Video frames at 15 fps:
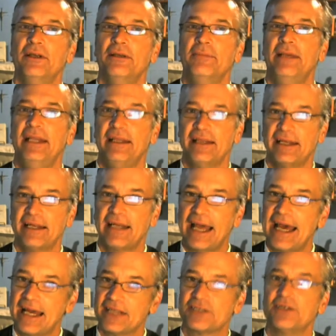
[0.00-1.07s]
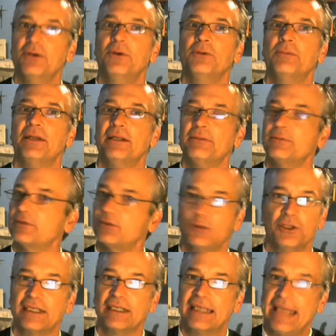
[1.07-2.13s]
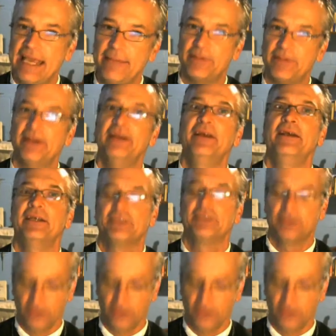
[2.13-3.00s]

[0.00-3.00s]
meaning that it had its hold, but it couldn't keep his